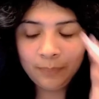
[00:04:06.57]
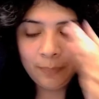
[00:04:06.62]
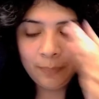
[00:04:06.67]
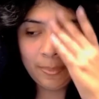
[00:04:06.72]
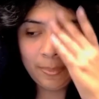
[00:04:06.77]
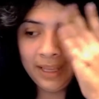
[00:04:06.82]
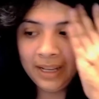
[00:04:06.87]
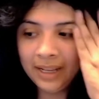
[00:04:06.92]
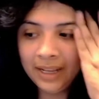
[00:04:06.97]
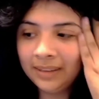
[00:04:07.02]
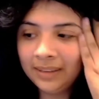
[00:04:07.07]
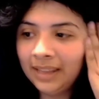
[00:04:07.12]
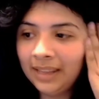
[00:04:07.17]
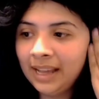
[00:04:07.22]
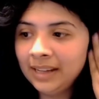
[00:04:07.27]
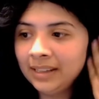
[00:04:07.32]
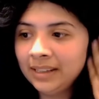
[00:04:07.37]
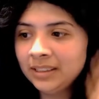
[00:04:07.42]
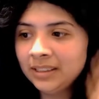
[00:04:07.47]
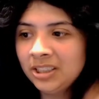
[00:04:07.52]
And that
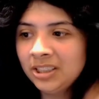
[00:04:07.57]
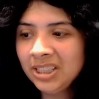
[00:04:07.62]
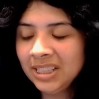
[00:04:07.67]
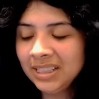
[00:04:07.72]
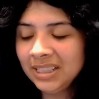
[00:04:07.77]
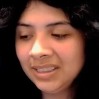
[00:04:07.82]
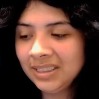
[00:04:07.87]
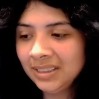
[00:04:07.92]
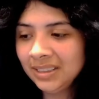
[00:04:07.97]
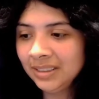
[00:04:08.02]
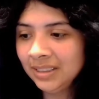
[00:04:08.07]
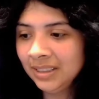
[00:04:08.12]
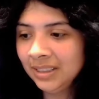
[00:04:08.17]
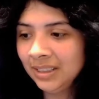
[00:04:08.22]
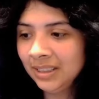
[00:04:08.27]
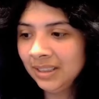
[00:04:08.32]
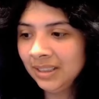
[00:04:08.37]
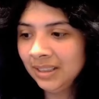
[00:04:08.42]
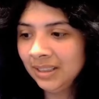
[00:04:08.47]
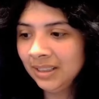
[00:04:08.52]
is just,
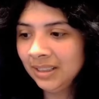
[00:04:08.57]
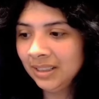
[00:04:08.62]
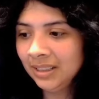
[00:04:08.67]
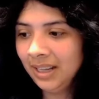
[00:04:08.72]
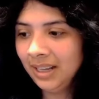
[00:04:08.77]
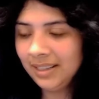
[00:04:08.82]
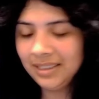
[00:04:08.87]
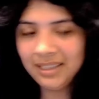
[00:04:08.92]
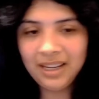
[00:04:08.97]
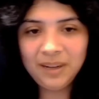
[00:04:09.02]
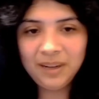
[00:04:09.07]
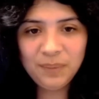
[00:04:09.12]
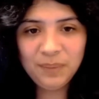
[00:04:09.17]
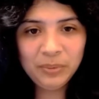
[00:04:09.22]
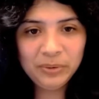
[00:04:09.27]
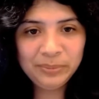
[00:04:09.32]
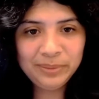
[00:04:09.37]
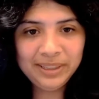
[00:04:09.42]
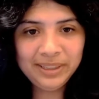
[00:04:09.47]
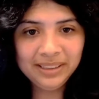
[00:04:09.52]
it's not people
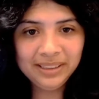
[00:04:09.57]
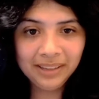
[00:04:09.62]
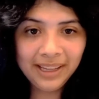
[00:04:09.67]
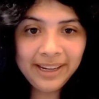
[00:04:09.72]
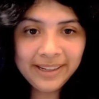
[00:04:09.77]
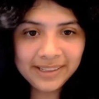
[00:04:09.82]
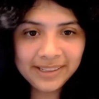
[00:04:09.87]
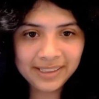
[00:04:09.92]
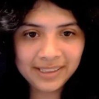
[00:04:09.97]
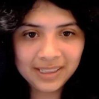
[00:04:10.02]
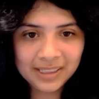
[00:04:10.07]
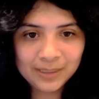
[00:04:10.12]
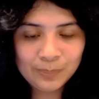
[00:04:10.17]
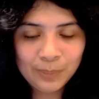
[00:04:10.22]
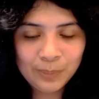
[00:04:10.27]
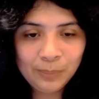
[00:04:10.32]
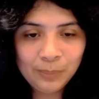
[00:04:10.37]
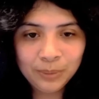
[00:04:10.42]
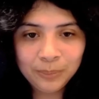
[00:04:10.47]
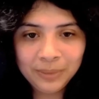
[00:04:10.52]
being lazy, it's
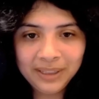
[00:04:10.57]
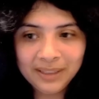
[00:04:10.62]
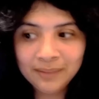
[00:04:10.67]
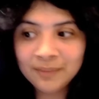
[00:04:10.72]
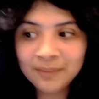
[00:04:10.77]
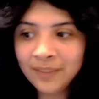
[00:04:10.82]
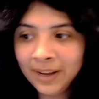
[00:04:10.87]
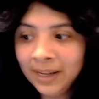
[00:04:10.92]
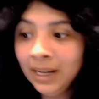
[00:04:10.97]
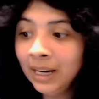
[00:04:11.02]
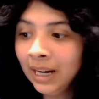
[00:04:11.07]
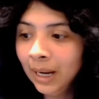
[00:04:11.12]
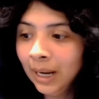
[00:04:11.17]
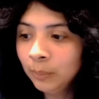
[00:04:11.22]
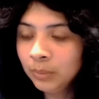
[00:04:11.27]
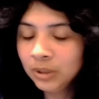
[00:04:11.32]
people being fed up.